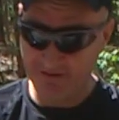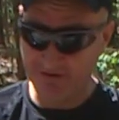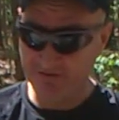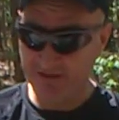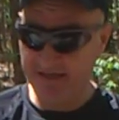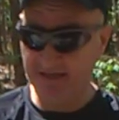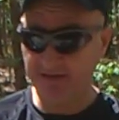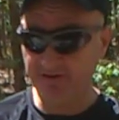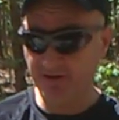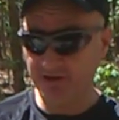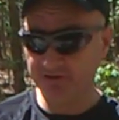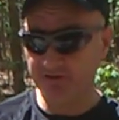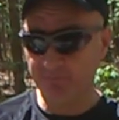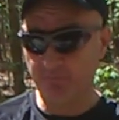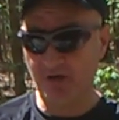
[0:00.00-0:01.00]
they, say they add a
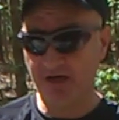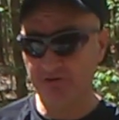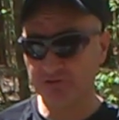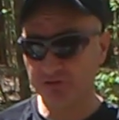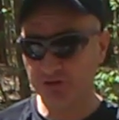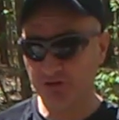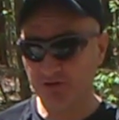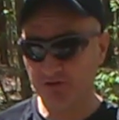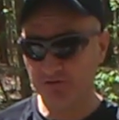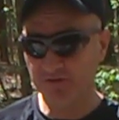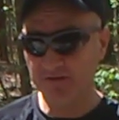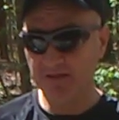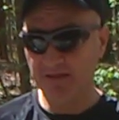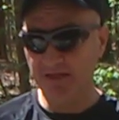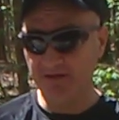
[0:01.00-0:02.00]
touch of brown sugar,
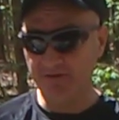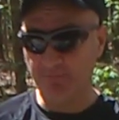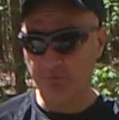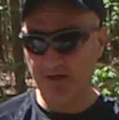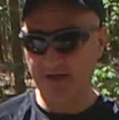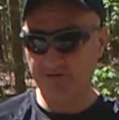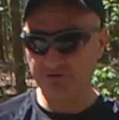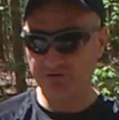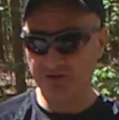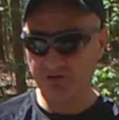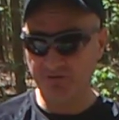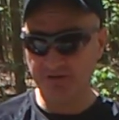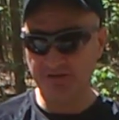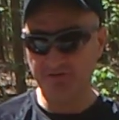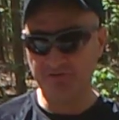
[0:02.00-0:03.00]
and the brown
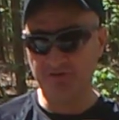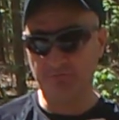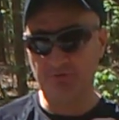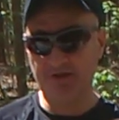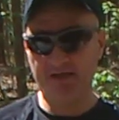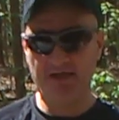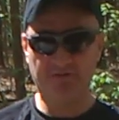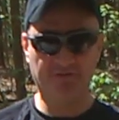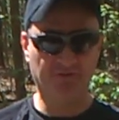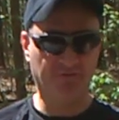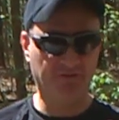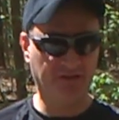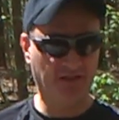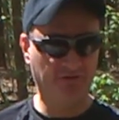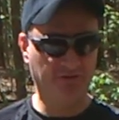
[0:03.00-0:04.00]
sugar is to bring out the
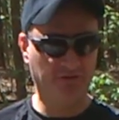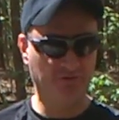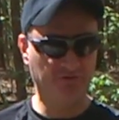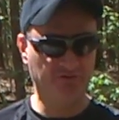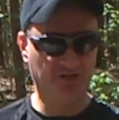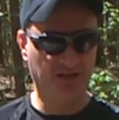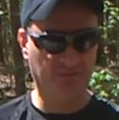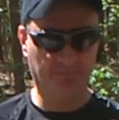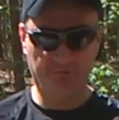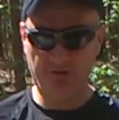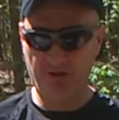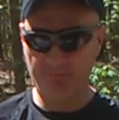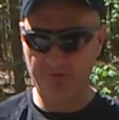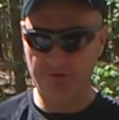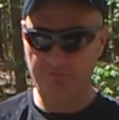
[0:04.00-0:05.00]
vanilla notes and
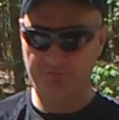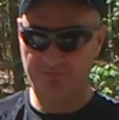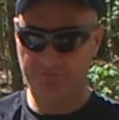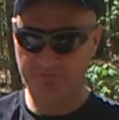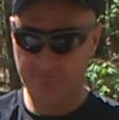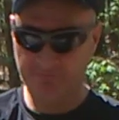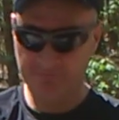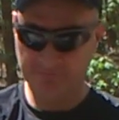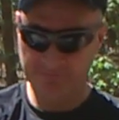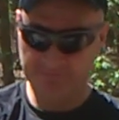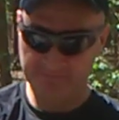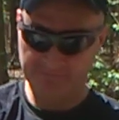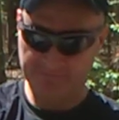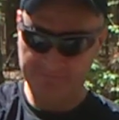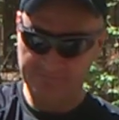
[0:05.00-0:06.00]
plum notes.
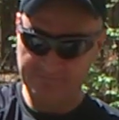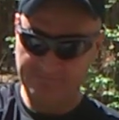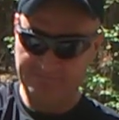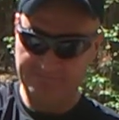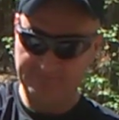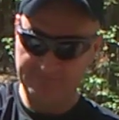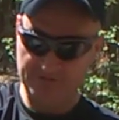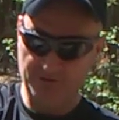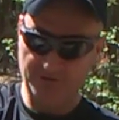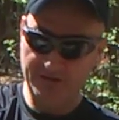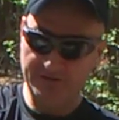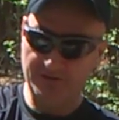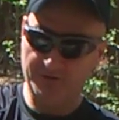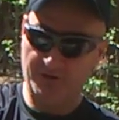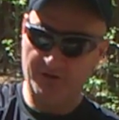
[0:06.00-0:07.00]
You need
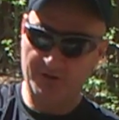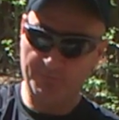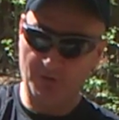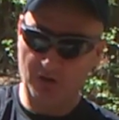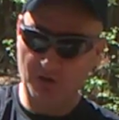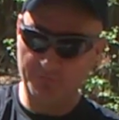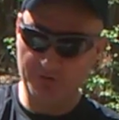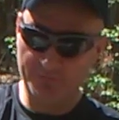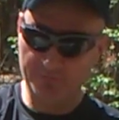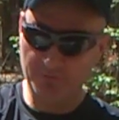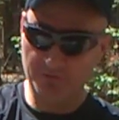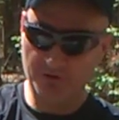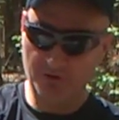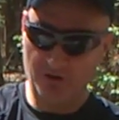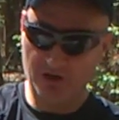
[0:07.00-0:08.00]
the dark malt when you
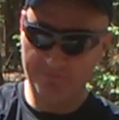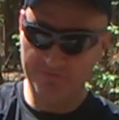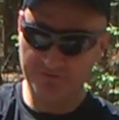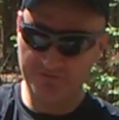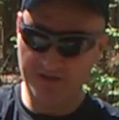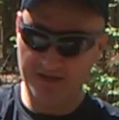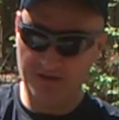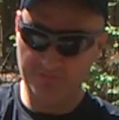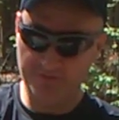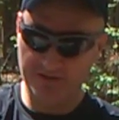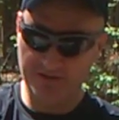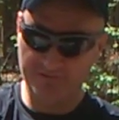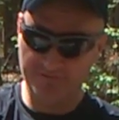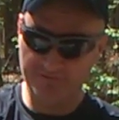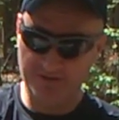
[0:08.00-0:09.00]
brew a coffee stout.
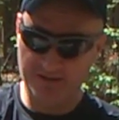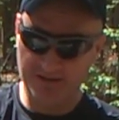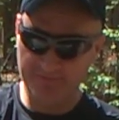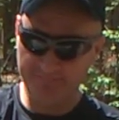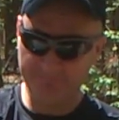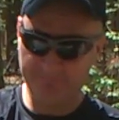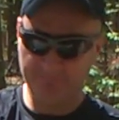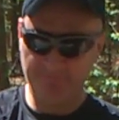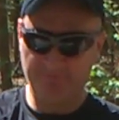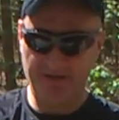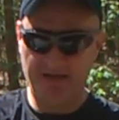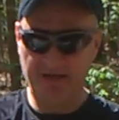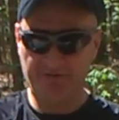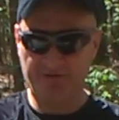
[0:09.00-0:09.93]
It's um, not